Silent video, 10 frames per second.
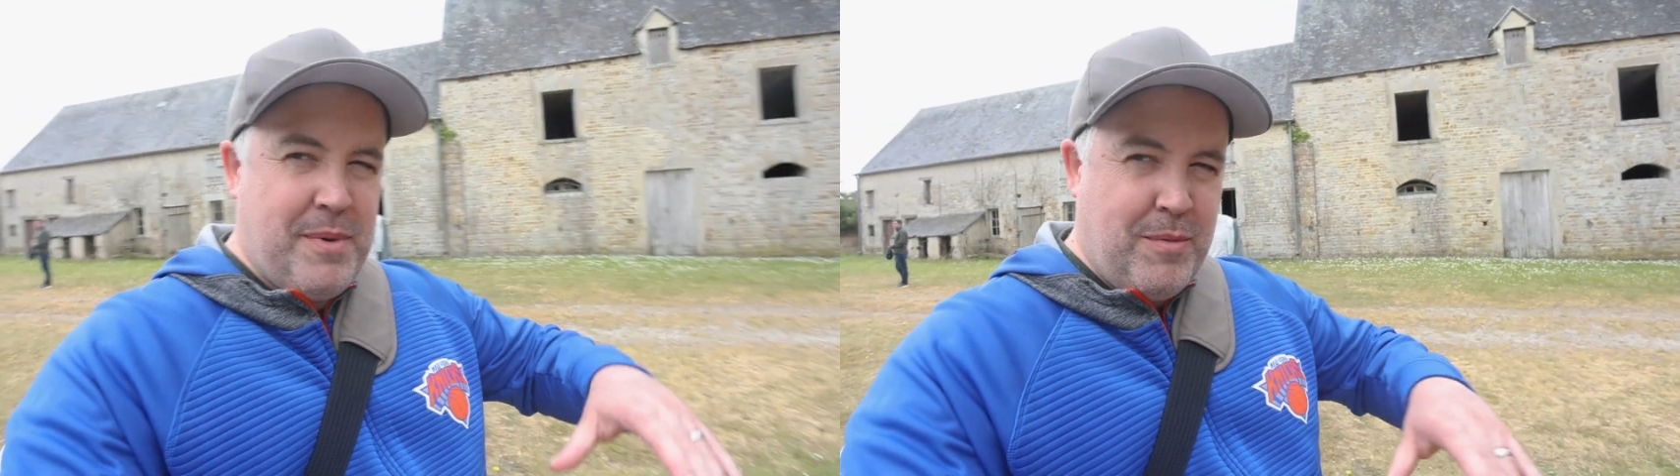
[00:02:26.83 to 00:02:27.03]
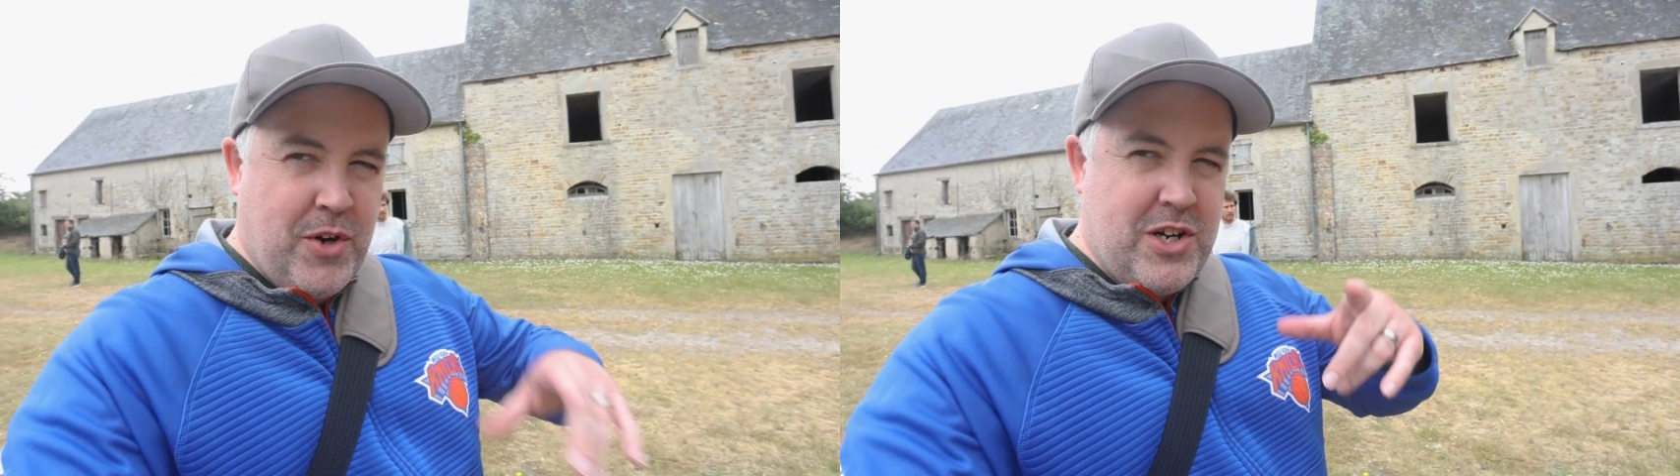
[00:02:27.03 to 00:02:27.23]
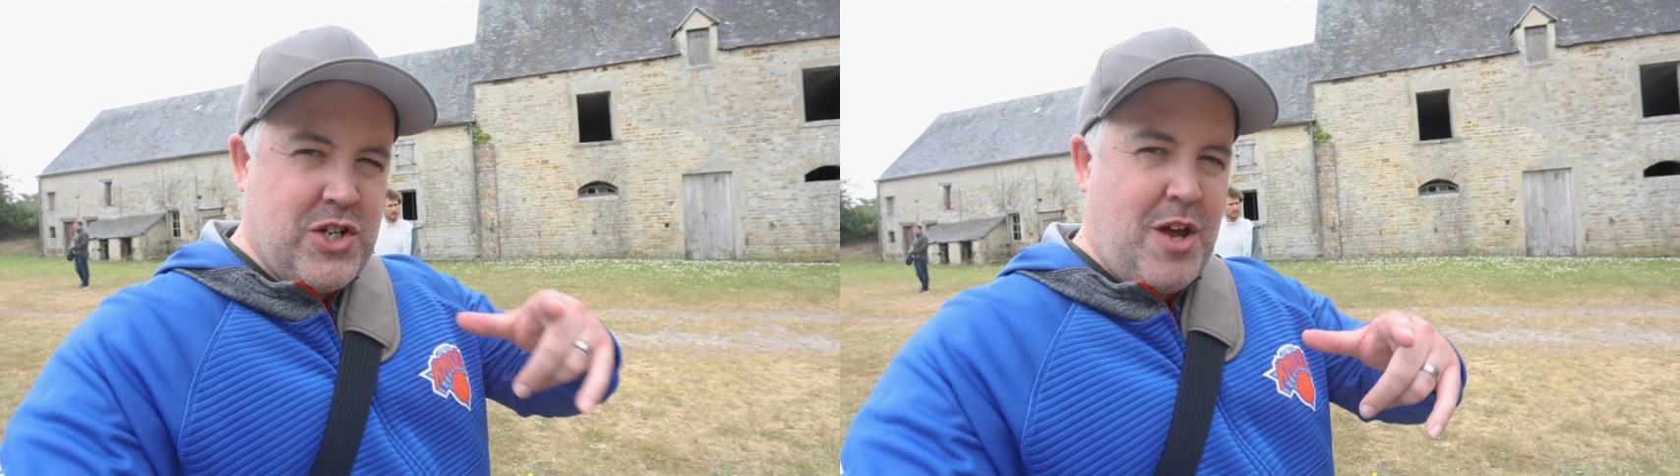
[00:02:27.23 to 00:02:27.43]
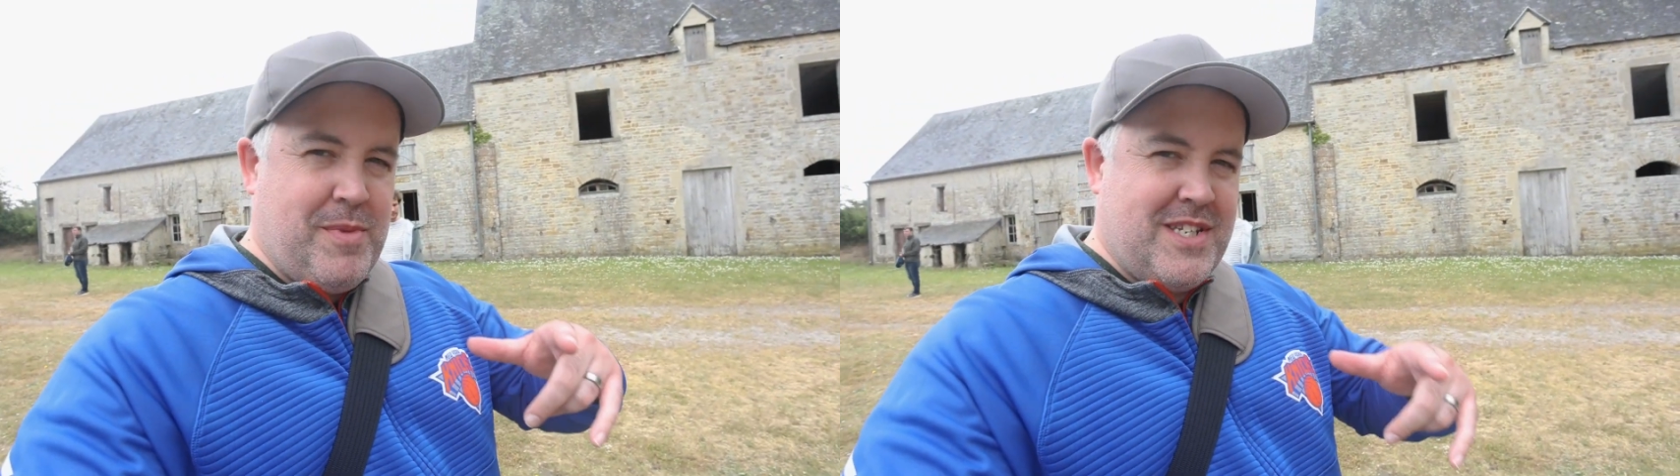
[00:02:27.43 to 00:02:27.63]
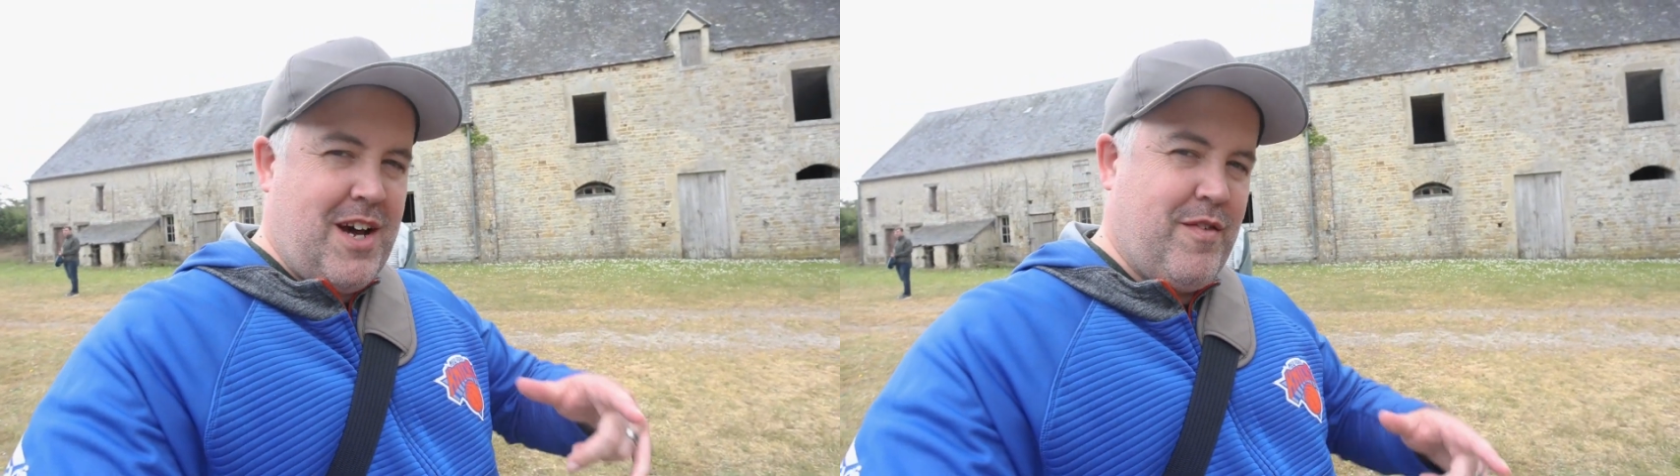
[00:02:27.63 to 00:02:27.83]
but I'm not going to show you
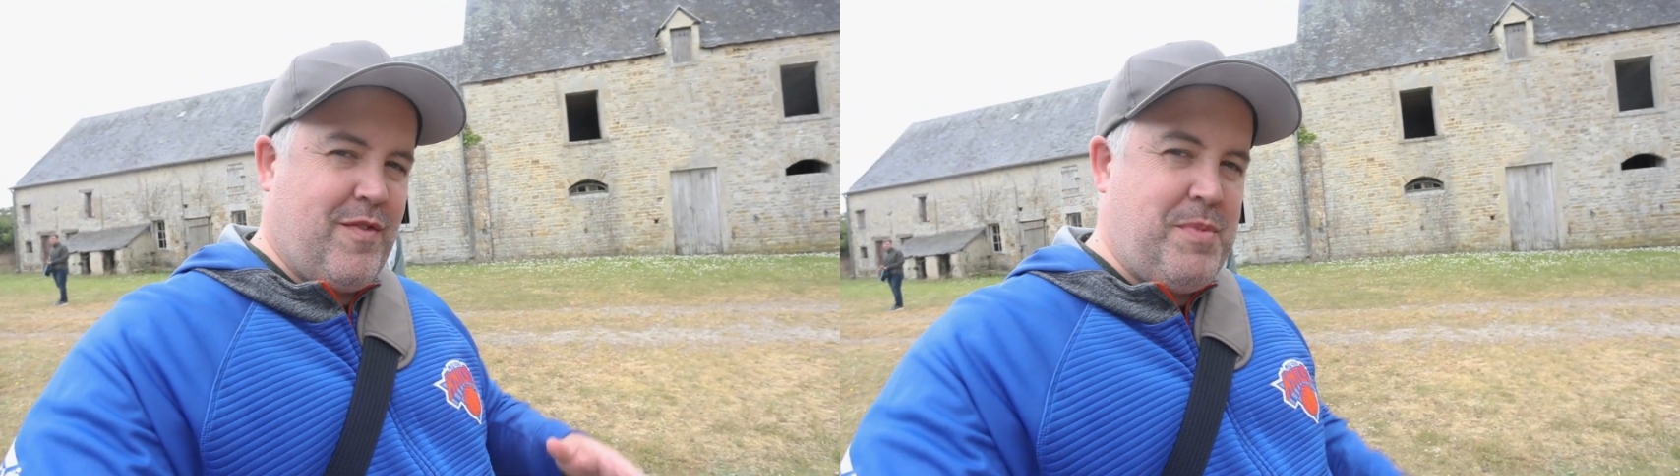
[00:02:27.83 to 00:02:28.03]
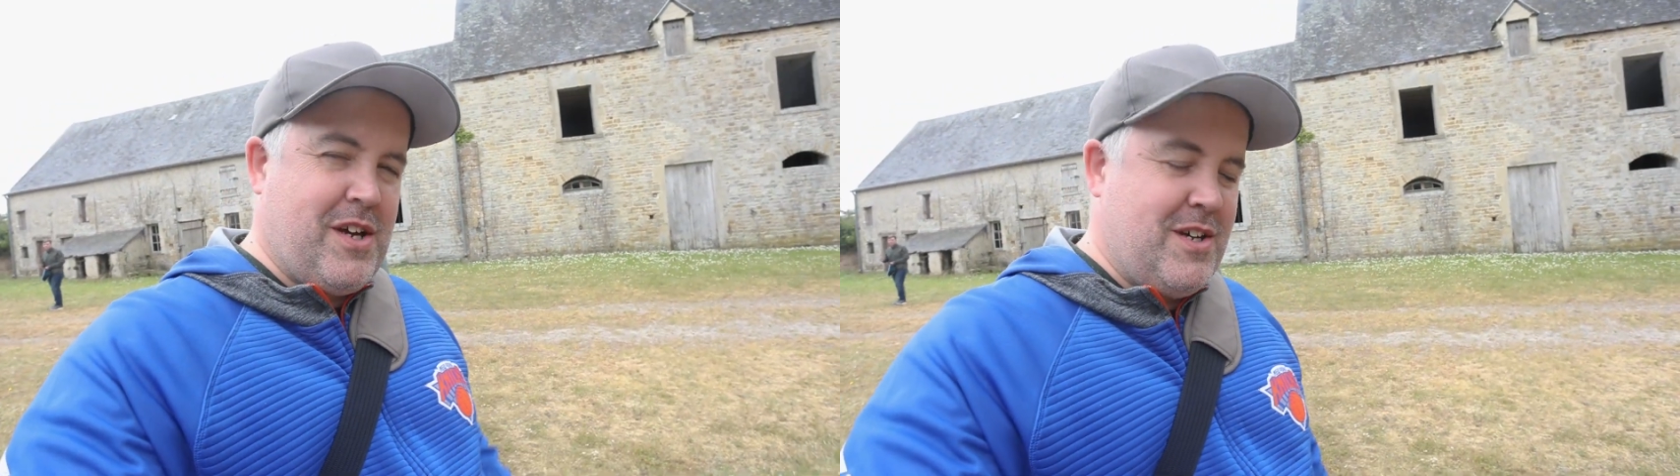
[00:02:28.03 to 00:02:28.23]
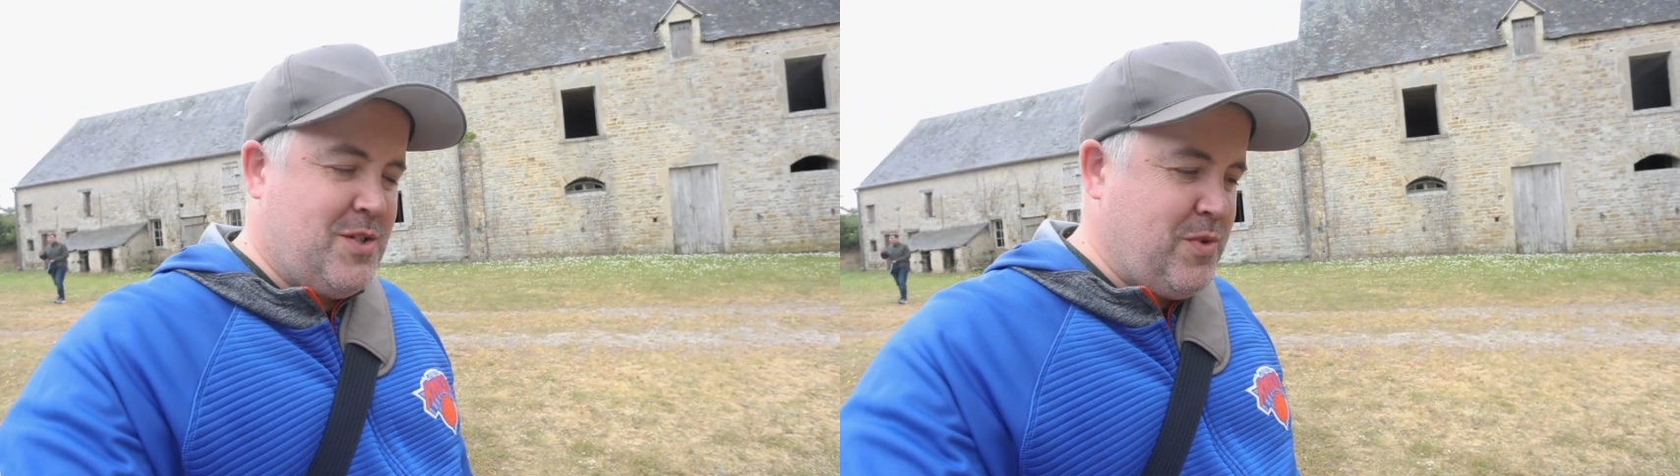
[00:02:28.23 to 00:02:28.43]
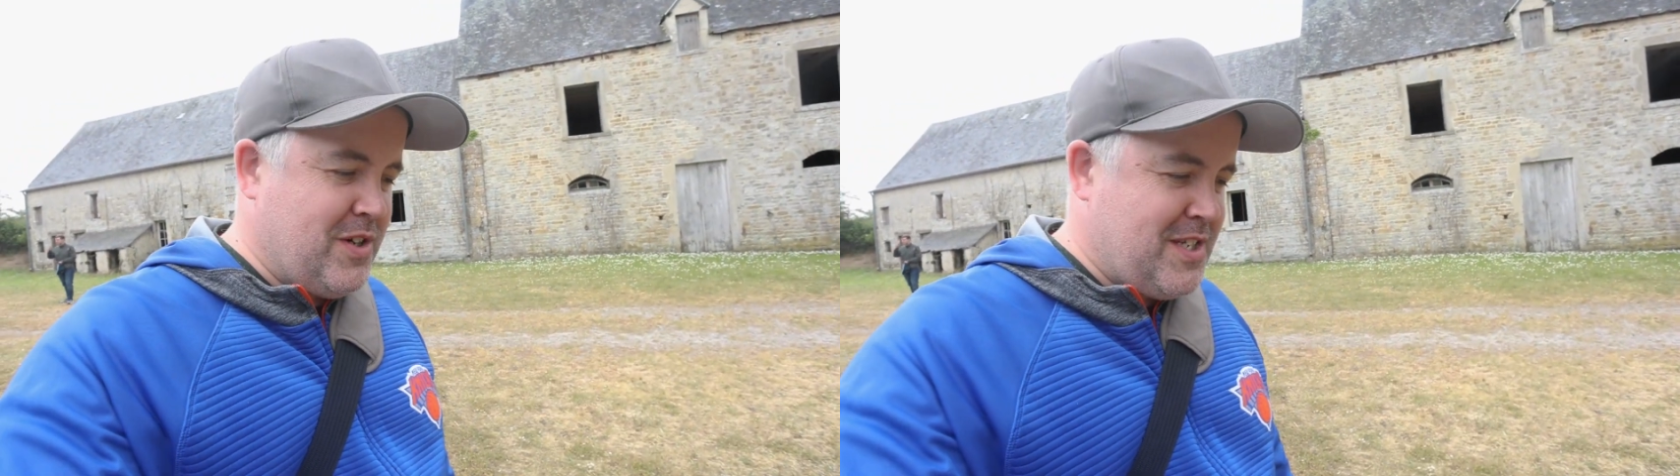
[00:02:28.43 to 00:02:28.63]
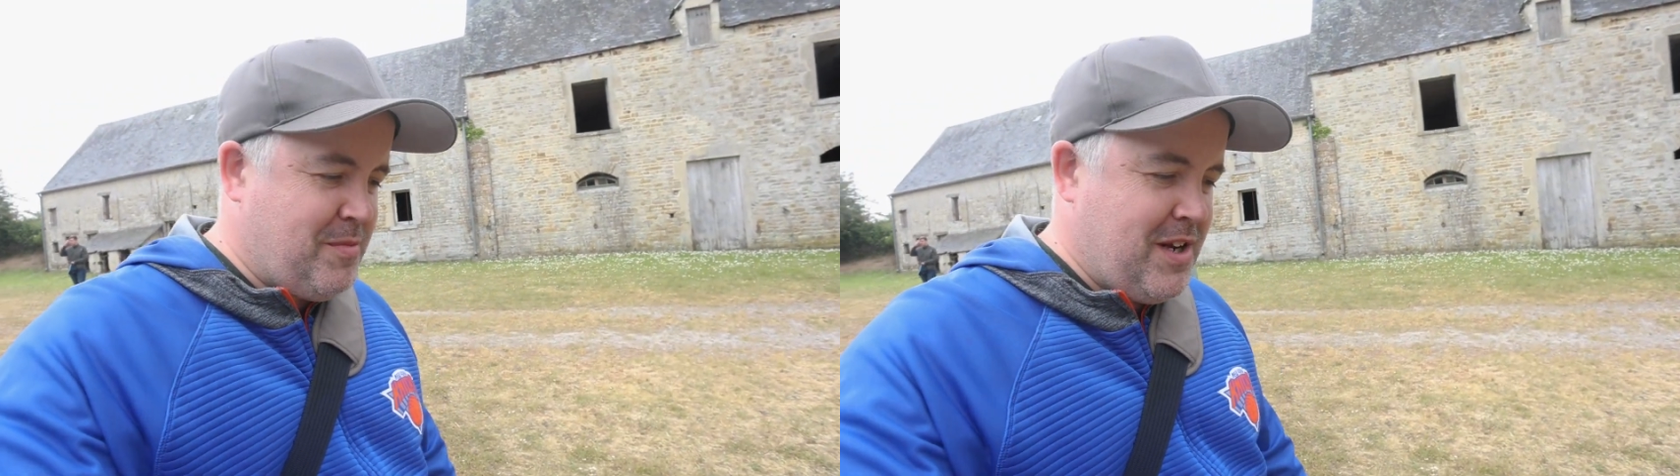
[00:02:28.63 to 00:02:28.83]
myself because we've
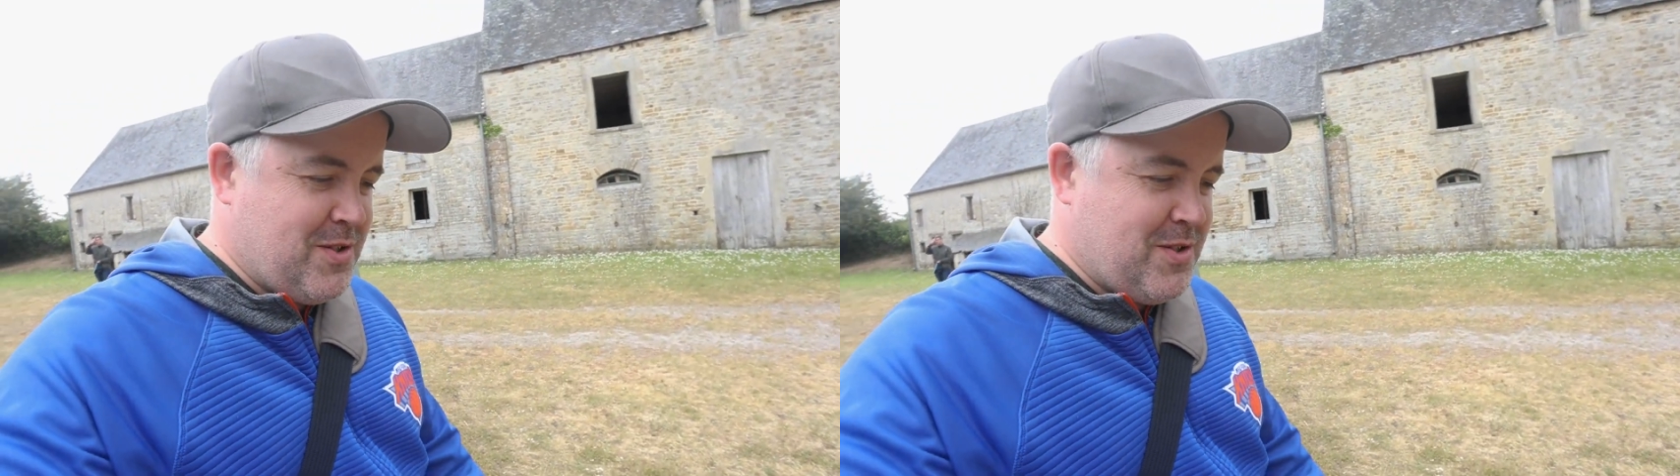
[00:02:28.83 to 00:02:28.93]
got someone